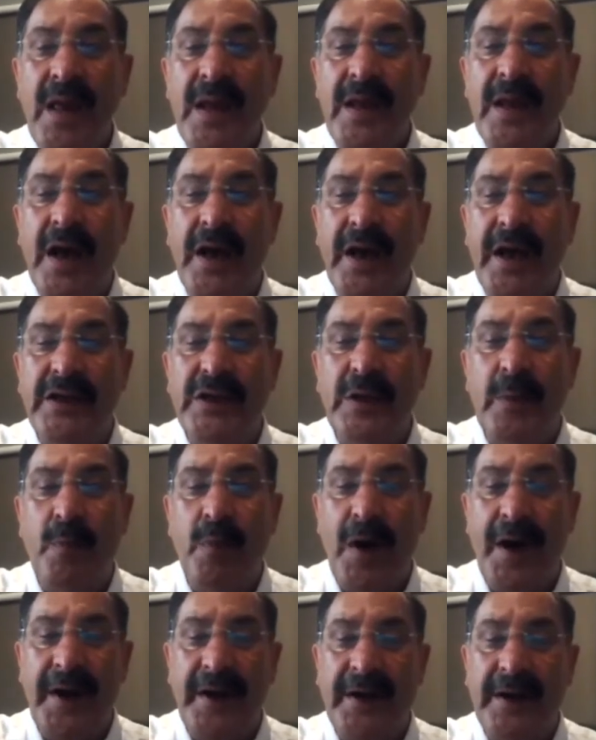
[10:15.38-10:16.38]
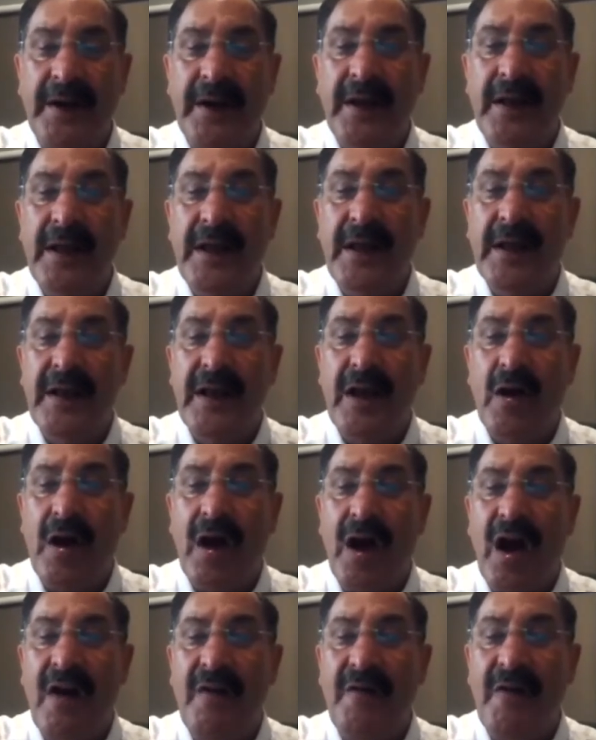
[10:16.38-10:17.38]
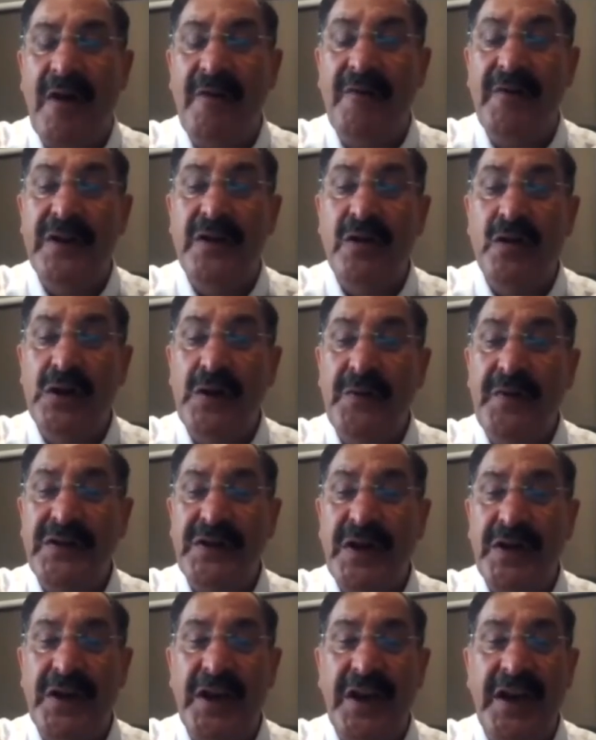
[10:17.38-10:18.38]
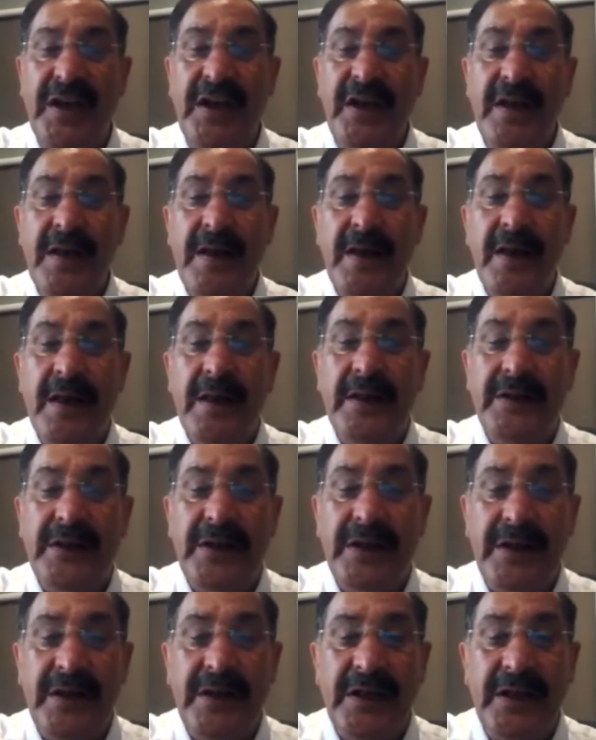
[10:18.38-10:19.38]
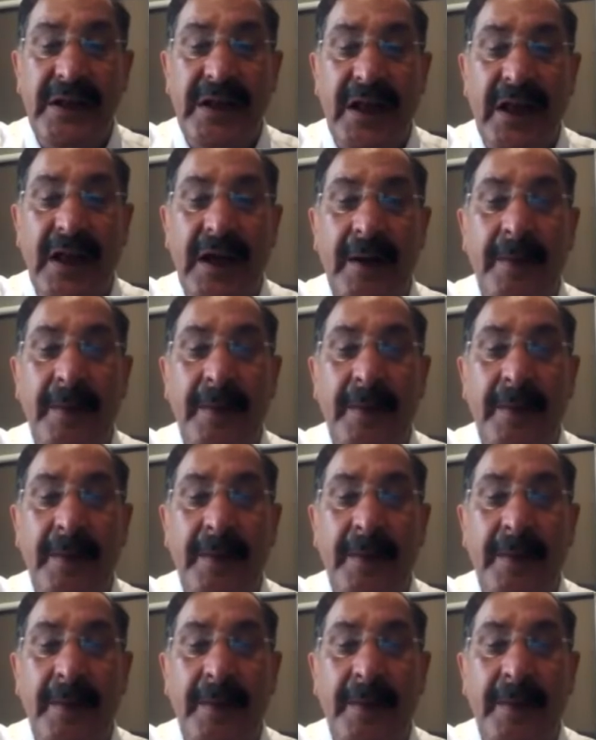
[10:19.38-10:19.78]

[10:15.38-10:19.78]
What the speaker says: Now here's the point. Now with rosuvastatin, the